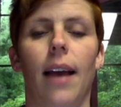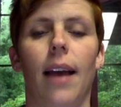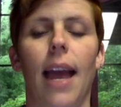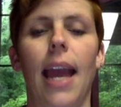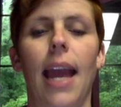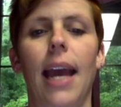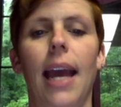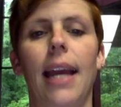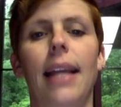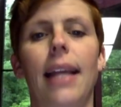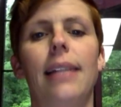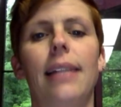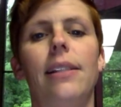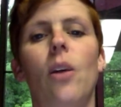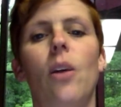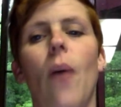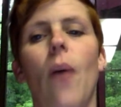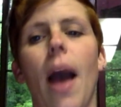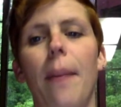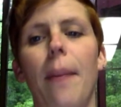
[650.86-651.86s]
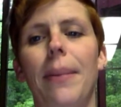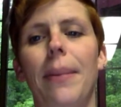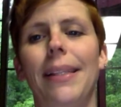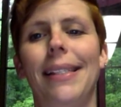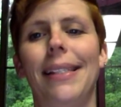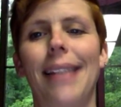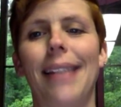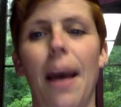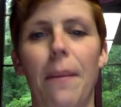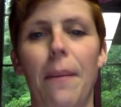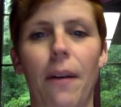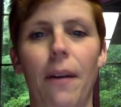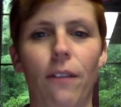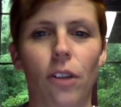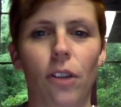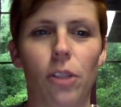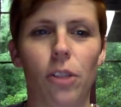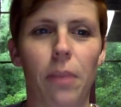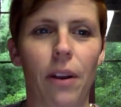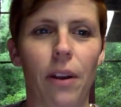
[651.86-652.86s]
And it so happens that my
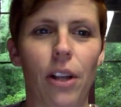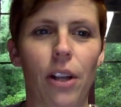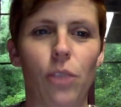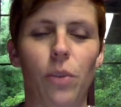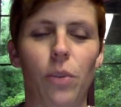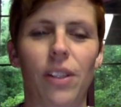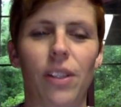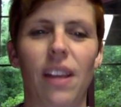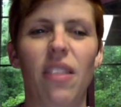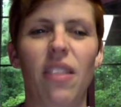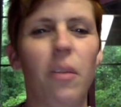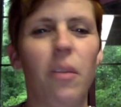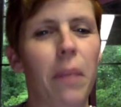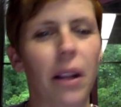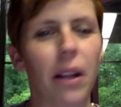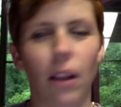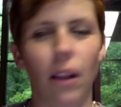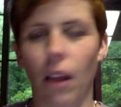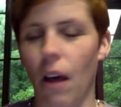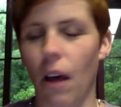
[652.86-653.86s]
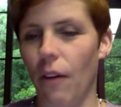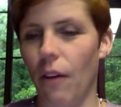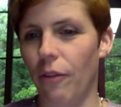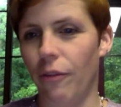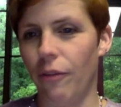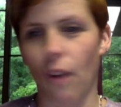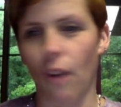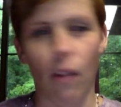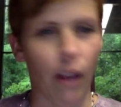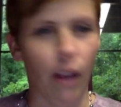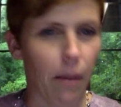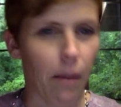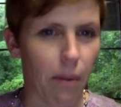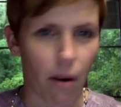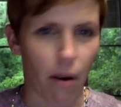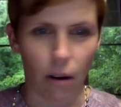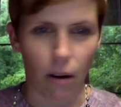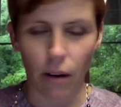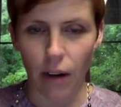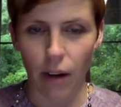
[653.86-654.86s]
first marriage was in the middle of falling
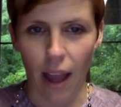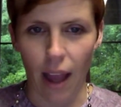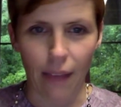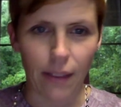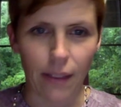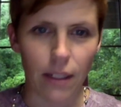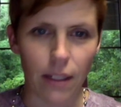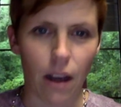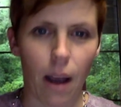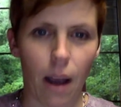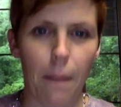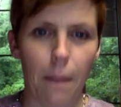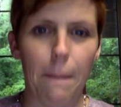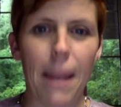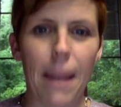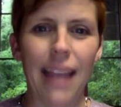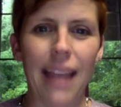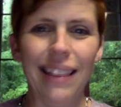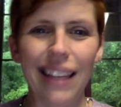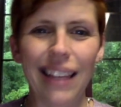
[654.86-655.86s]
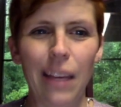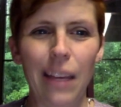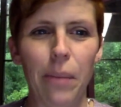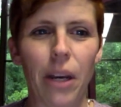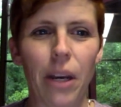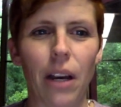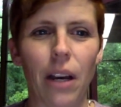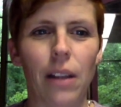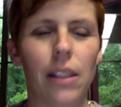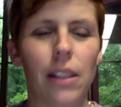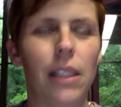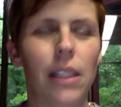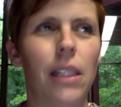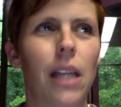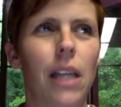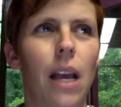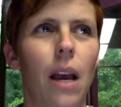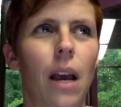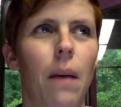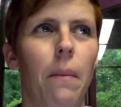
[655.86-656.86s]
apart at the time, mainly because
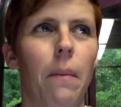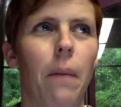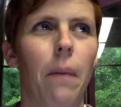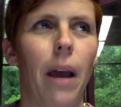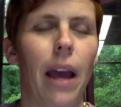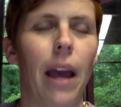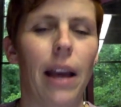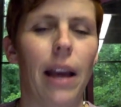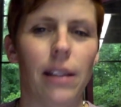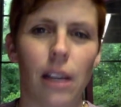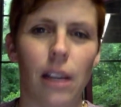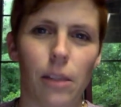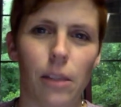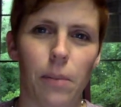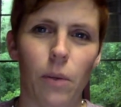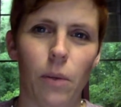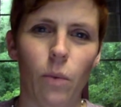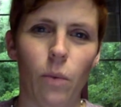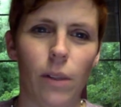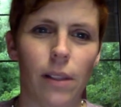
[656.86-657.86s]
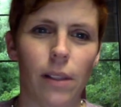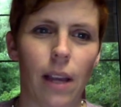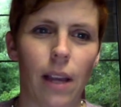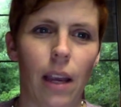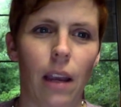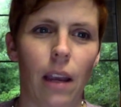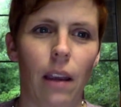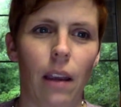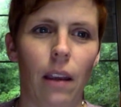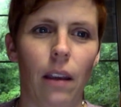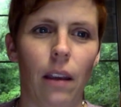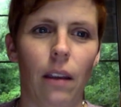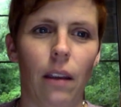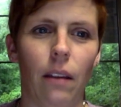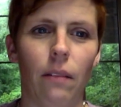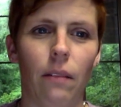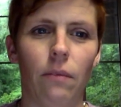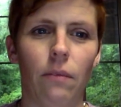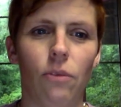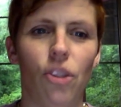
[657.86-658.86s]
my ex-husband was
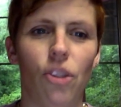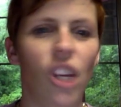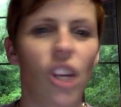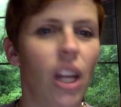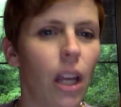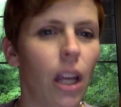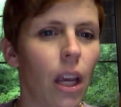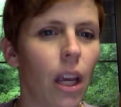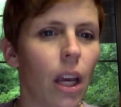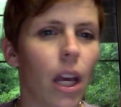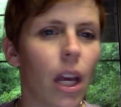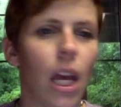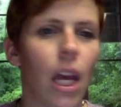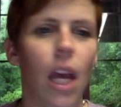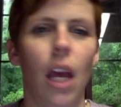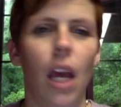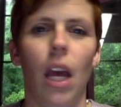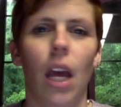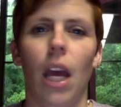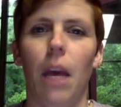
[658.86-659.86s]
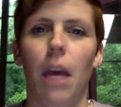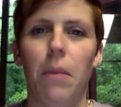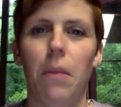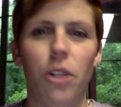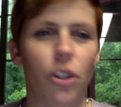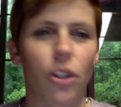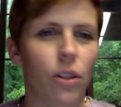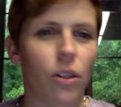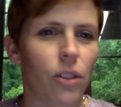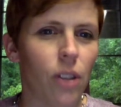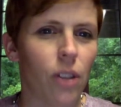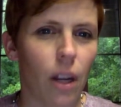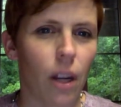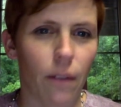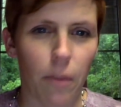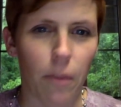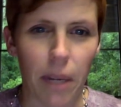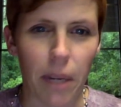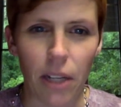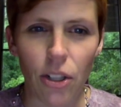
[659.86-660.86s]
a cheating, immature son
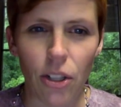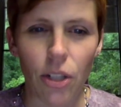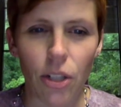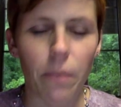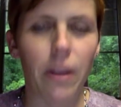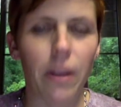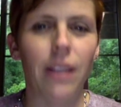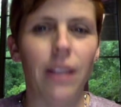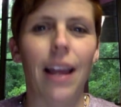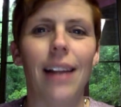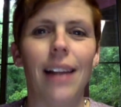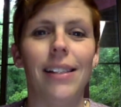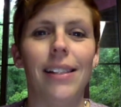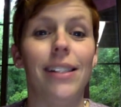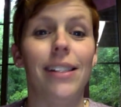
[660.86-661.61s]
of a bitch, but that is